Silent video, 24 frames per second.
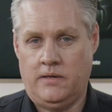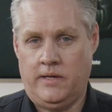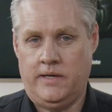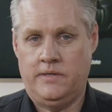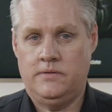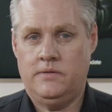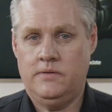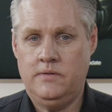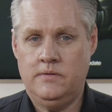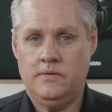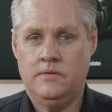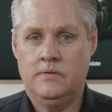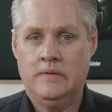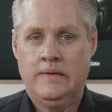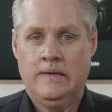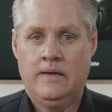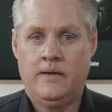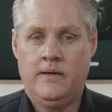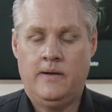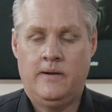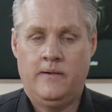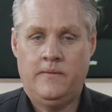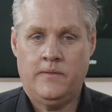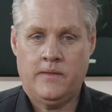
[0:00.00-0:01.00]
lenses.
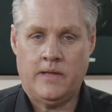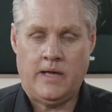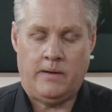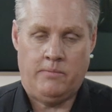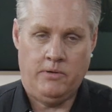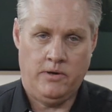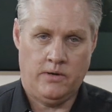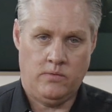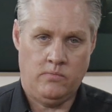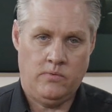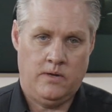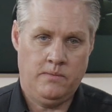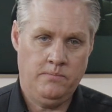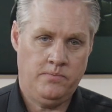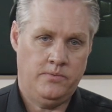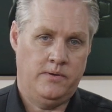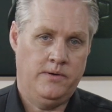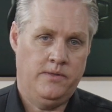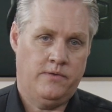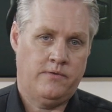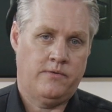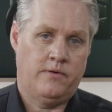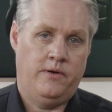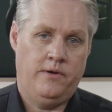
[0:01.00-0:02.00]
We've got a
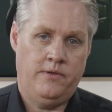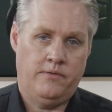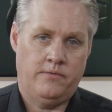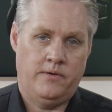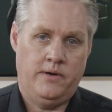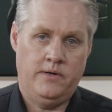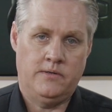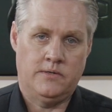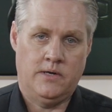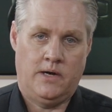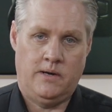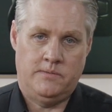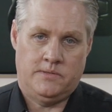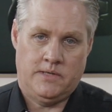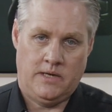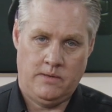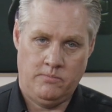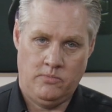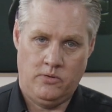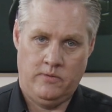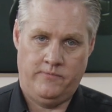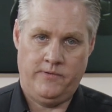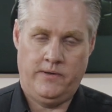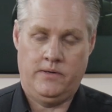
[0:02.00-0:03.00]
1.33 times
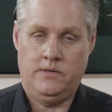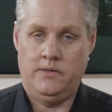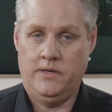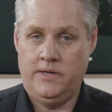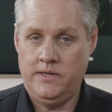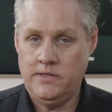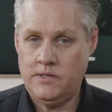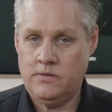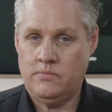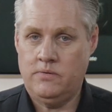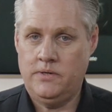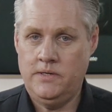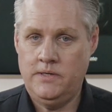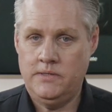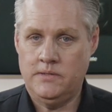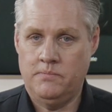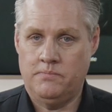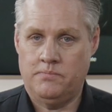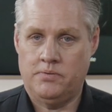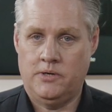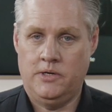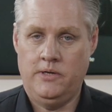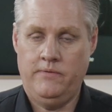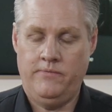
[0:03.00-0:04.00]
anamorphic D-squeeze
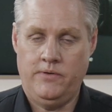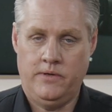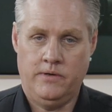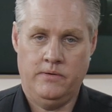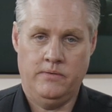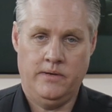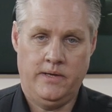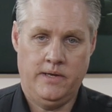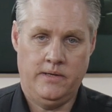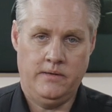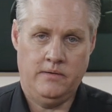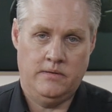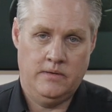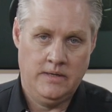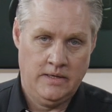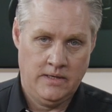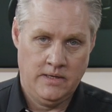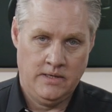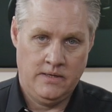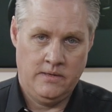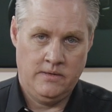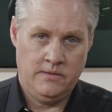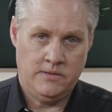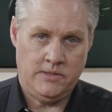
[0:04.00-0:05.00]
and preview in
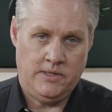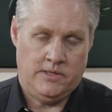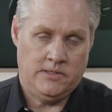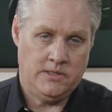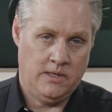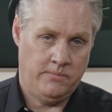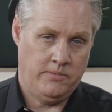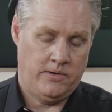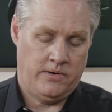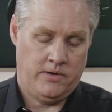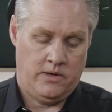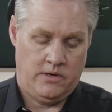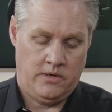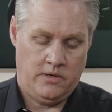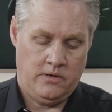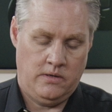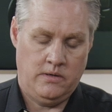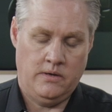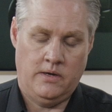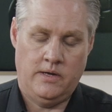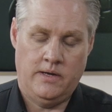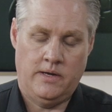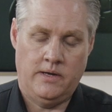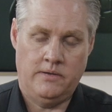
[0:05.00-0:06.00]

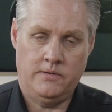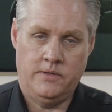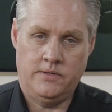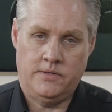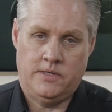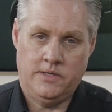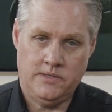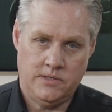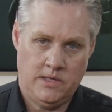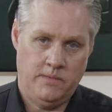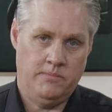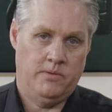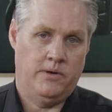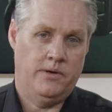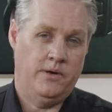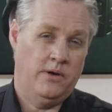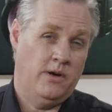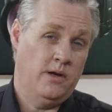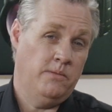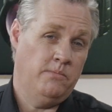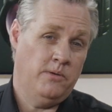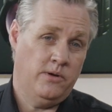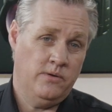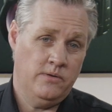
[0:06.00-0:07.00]
16:9, the
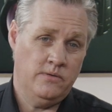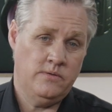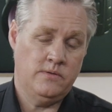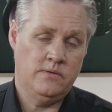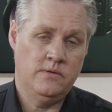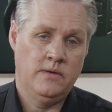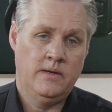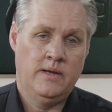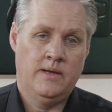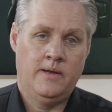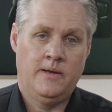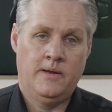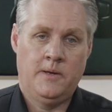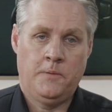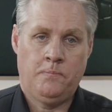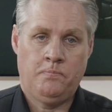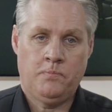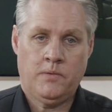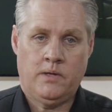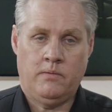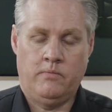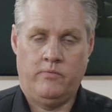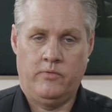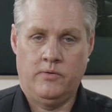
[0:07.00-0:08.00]
16:9 modes.
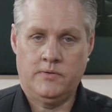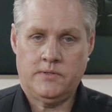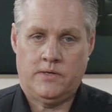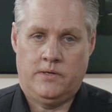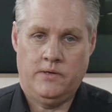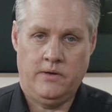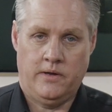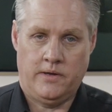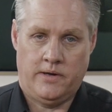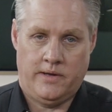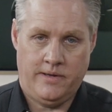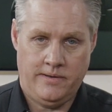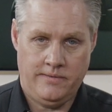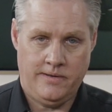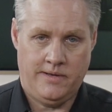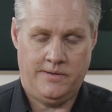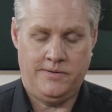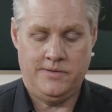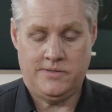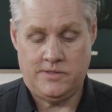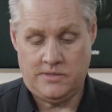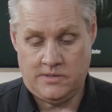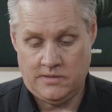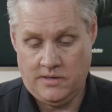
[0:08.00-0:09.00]
We've also got, and
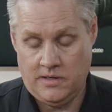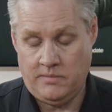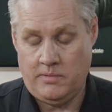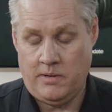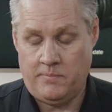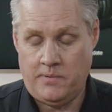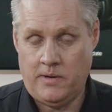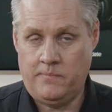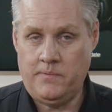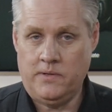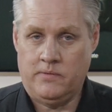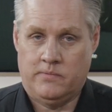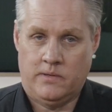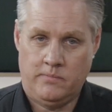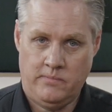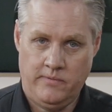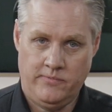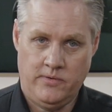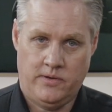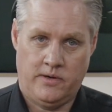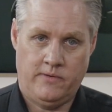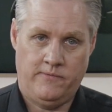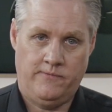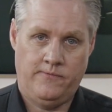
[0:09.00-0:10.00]
this is going to be a popular one, we've
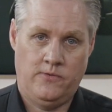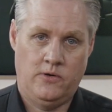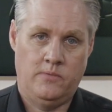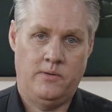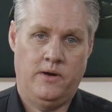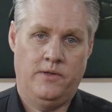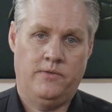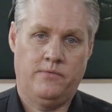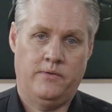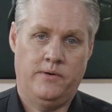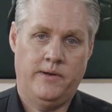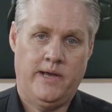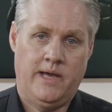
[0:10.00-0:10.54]
got a 4:3